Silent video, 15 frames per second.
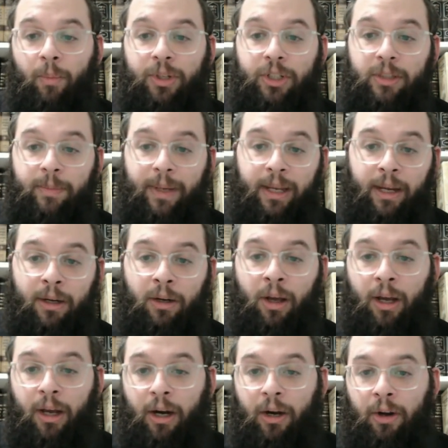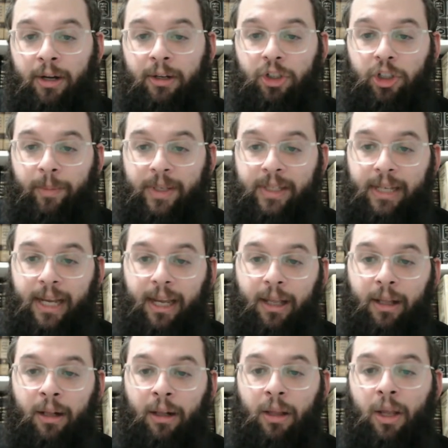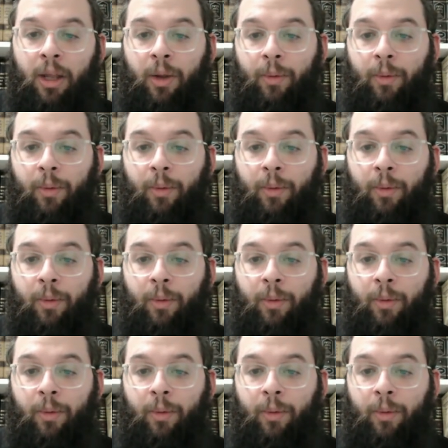which is bechina ha'achrena shebeseichel,